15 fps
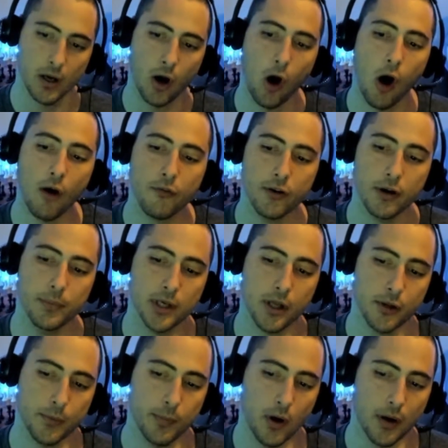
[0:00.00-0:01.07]
offer him
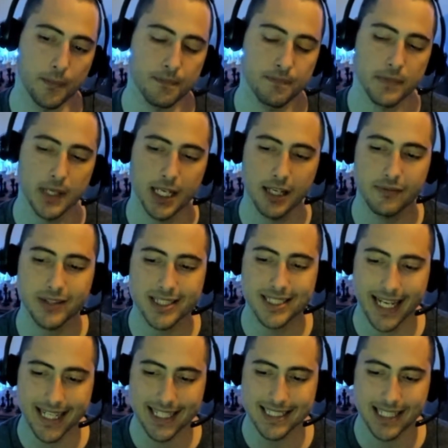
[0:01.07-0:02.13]
another pawn. If he
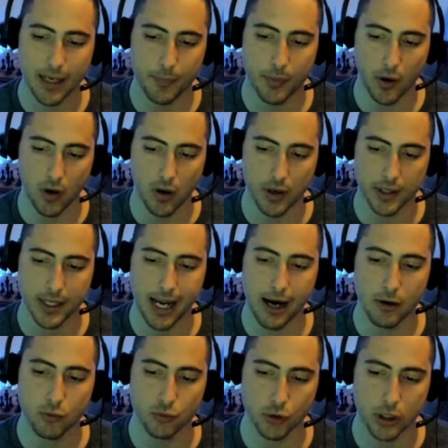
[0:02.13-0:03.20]
takes that pawn,
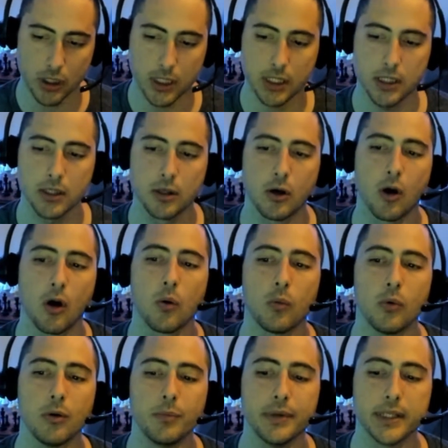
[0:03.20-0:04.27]
our rook
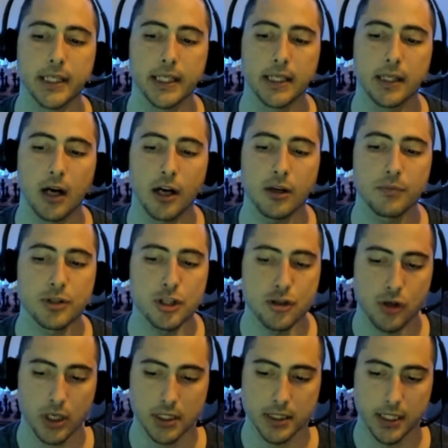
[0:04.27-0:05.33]
will be
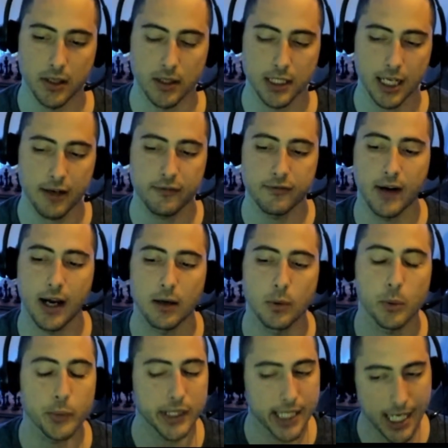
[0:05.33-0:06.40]
unobstructed on the f-file
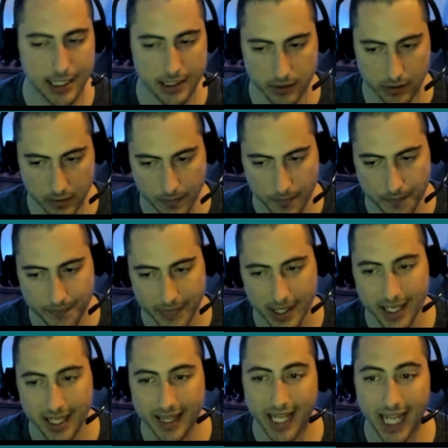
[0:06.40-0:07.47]
when we castle.
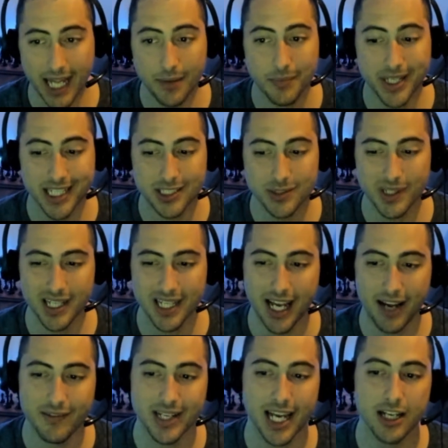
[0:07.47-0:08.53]
That means we're going to
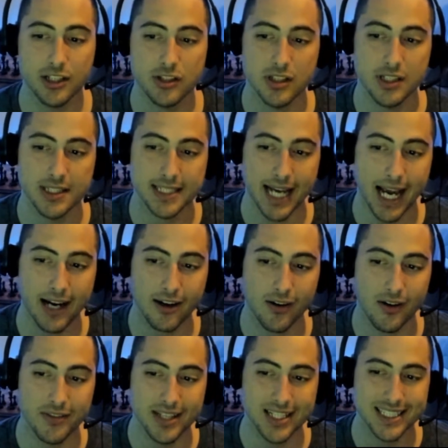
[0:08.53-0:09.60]
have an extra attacker
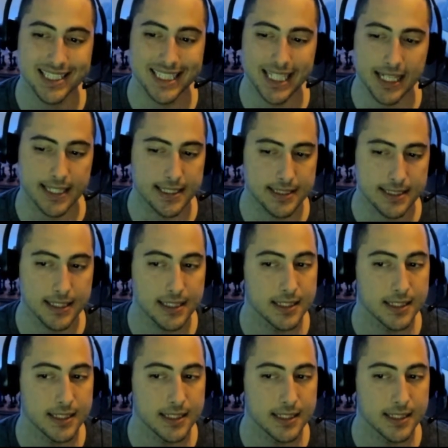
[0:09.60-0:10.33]
on this knight.